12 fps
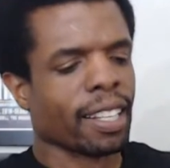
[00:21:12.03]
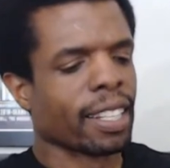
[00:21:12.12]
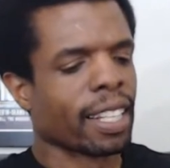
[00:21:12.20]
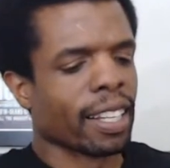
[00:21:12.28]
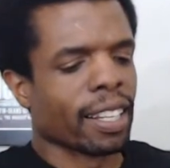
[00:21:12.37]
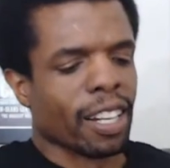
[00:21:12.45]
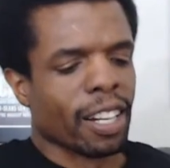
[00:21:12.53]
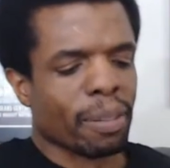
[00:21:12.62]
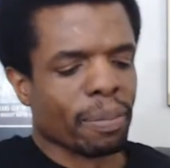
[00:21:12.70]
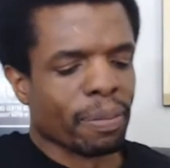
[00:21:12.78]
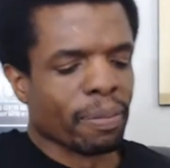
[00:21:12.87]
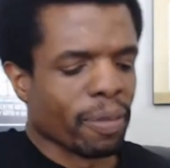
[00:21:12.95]
they
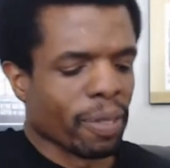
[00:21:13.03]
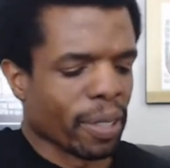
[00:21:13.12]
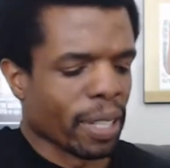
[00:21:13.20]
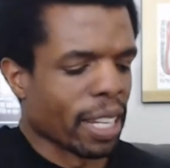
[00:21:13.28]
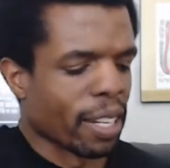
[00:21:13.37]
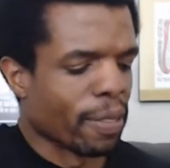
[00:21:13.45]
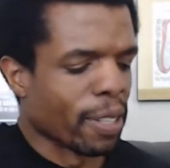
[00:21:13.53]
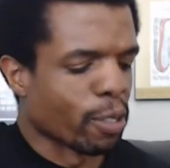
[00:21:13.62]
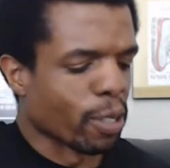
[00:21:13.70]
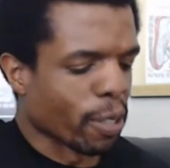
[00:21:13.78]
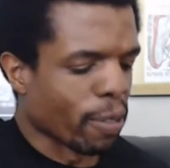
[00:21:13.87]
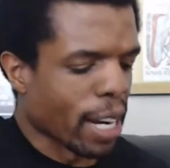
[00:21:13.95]
come
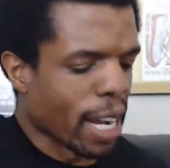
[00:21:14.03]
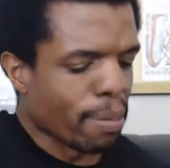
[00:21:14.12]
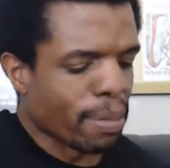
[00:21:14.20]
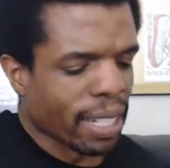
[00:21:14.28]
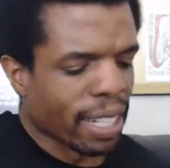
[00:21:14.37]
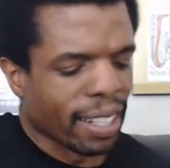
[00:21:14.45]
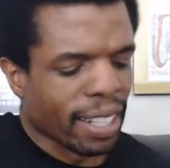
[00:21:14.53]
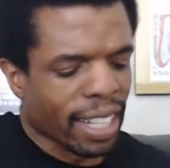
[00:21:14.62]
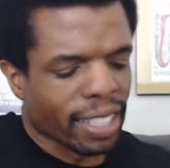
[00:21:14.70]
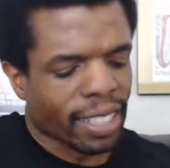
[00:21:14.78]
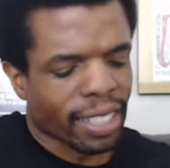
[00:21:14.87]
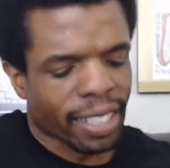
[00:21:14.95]
individually wrapped, and
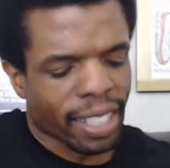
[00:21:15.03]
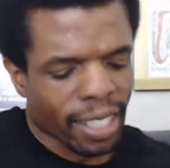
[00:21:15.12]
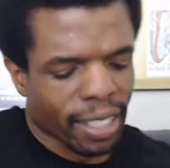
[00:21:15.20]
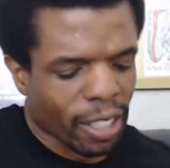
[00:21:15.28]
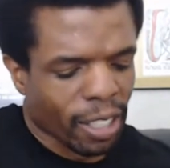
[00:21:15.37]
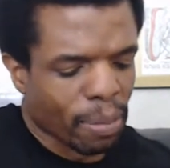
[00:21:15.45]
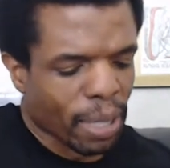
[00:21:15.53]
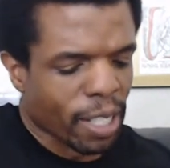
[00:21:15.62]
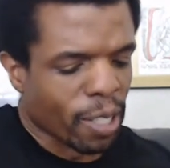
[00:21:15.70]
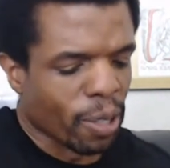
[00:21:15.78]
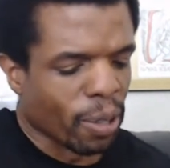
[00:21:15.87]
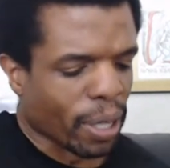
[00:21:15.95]
that's a little bit
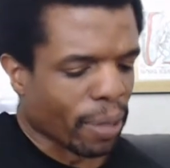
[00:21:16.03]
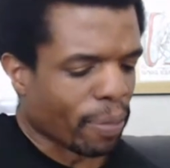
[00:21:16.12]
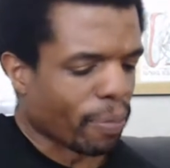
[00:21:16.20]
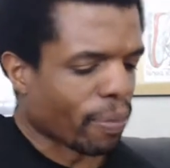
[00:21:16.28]
annoying.